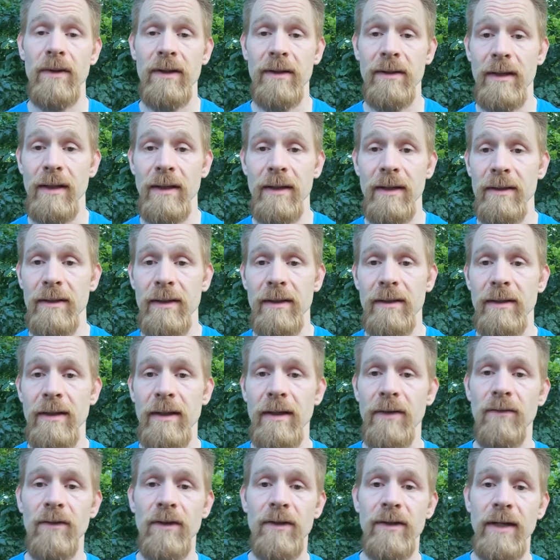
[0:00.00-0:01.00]
They exist in
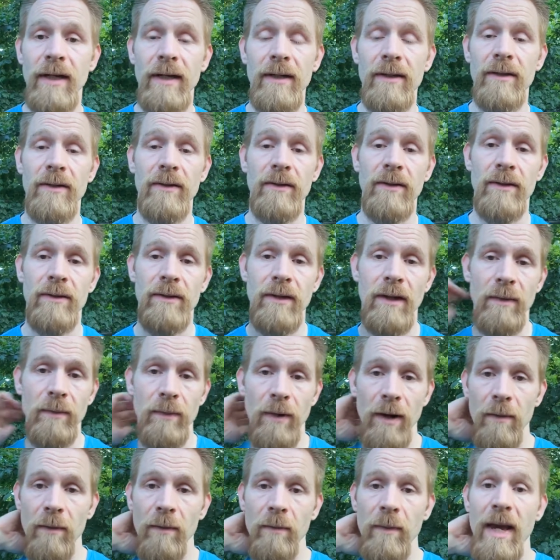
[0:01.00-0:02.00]
every state, so there's not a
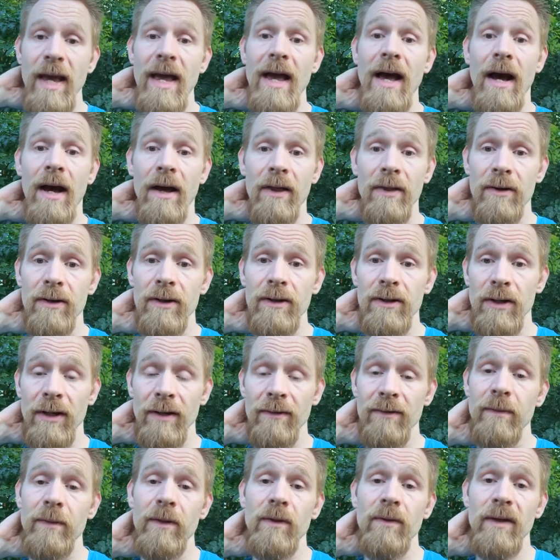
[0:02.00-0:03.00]
problem. Others you have
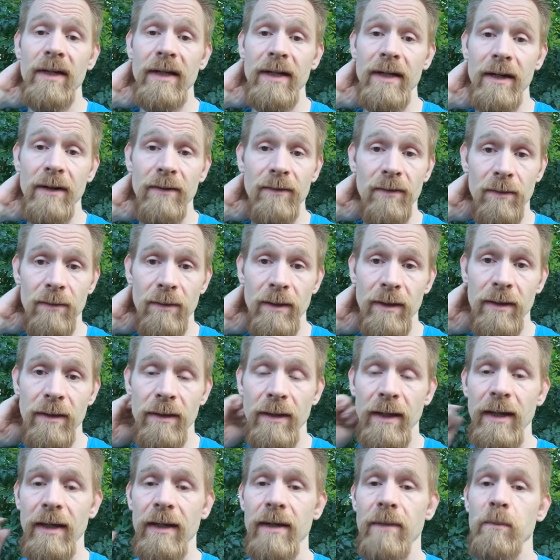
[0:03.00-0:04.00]
to be really careful with,
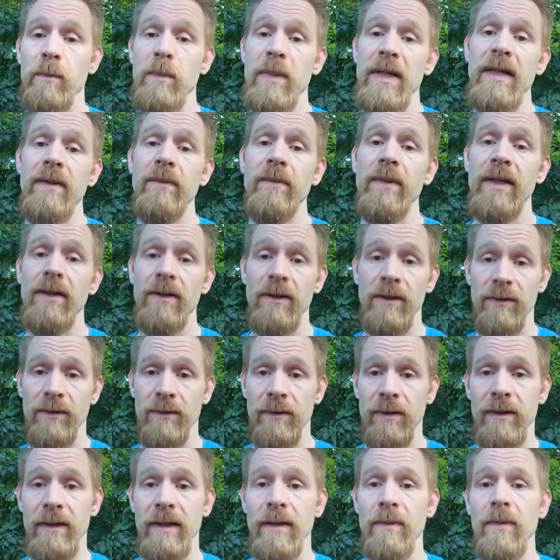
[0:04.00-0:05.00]
like bean beetles, for
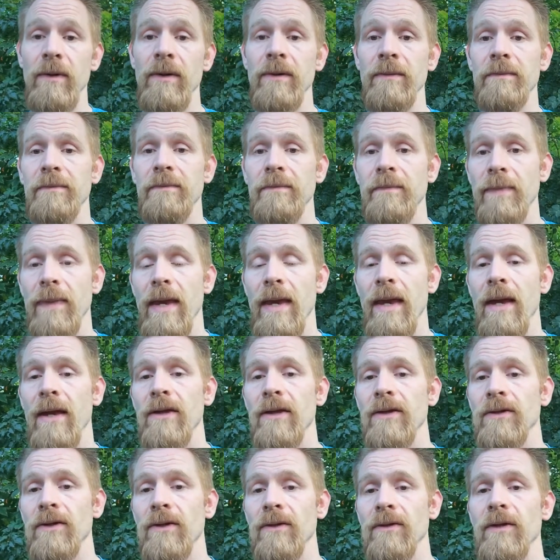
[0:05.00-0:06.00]
example.
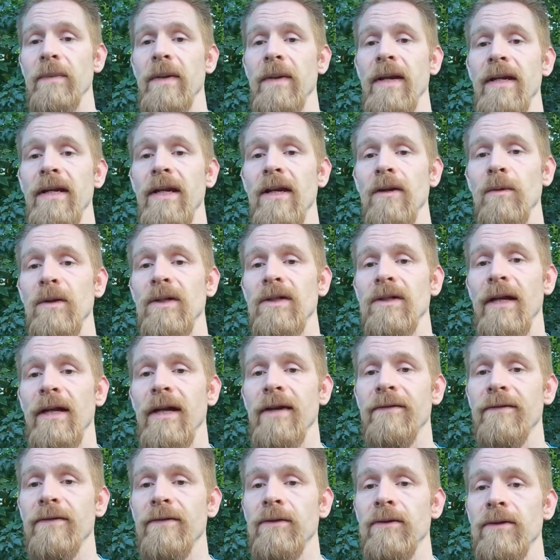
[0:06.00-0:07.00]
So depending on which
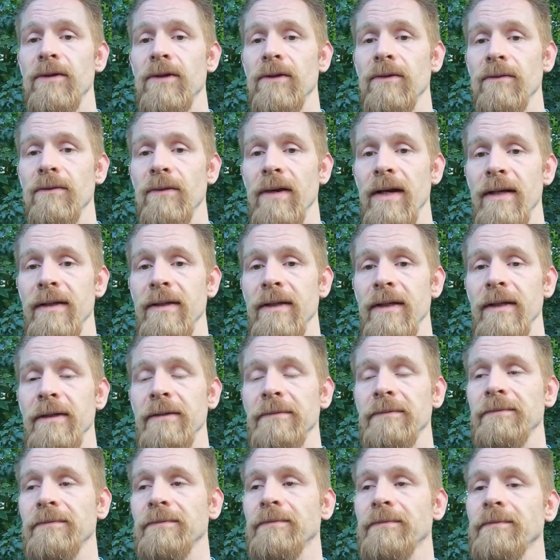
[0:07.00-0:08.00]
live foods you're raising
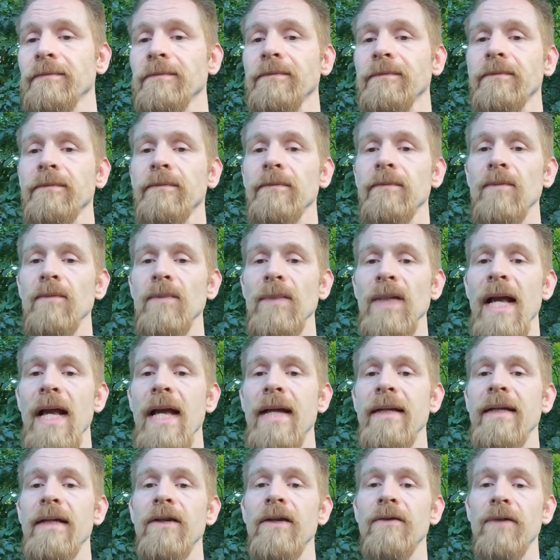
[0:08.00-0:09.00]

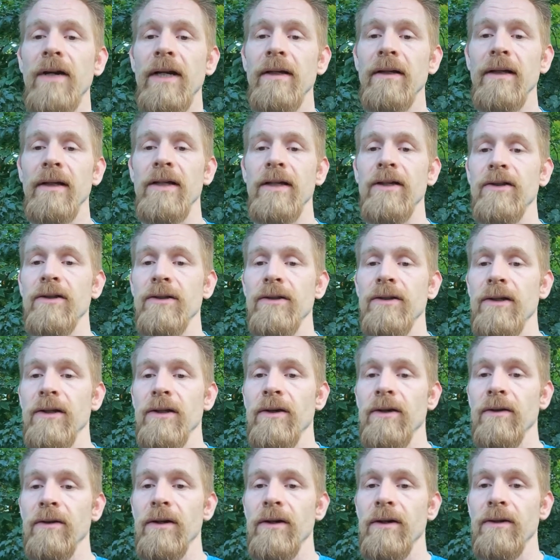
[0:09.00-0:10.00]
and any regulations the
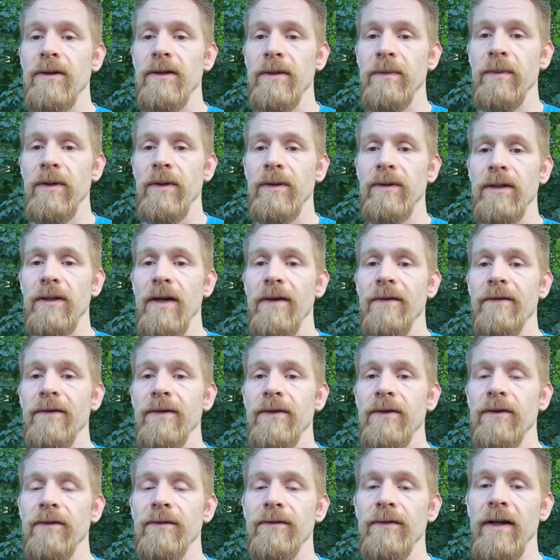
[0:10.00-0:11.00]
couriers, the post
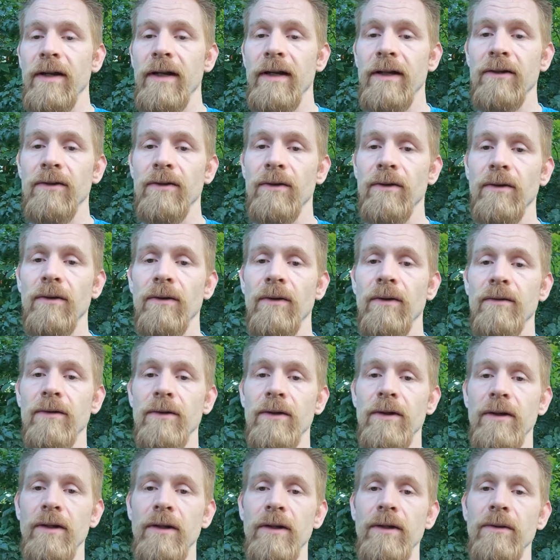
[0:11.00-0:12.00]
office or FedEx or whoever you're
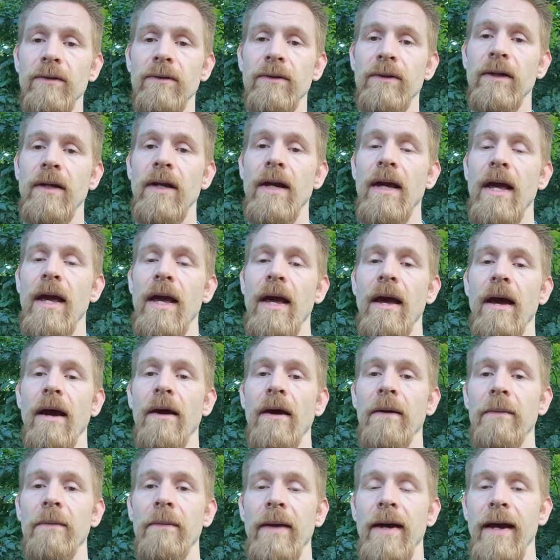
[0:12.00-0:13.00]
going to use
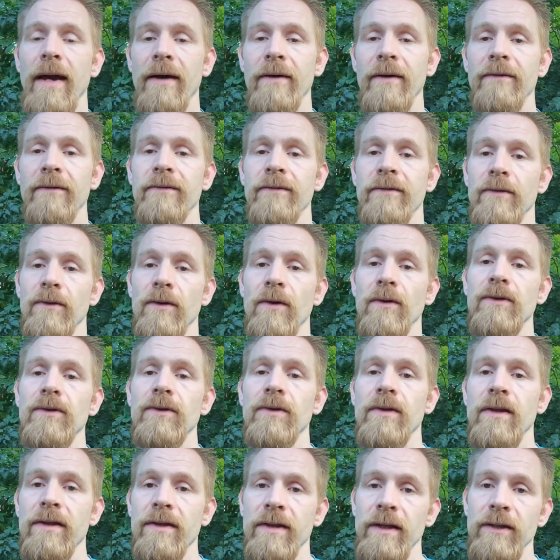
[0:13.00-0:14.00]
have, those are
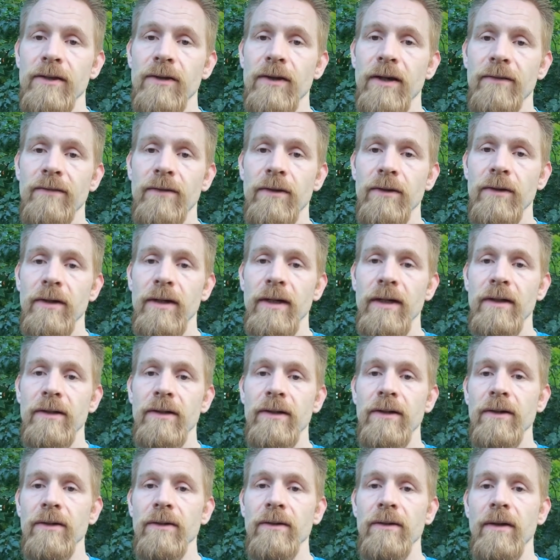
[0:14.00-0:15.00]
the things you have to look into